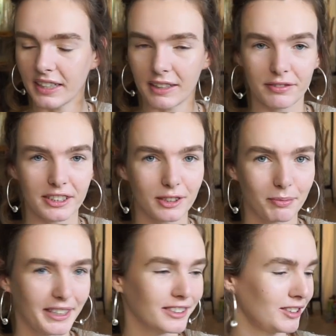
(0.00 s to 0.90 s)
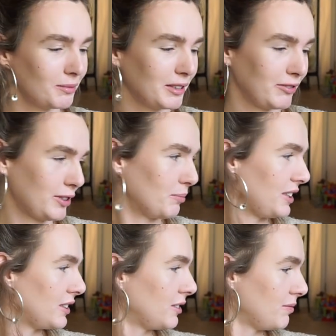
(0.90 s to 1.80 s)
have these plants in my
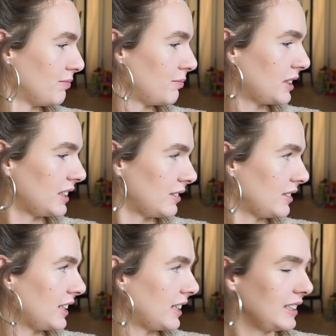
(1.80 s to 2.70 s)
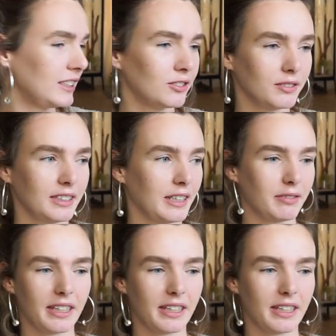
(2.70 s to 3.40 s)
thumbnail. But I need to have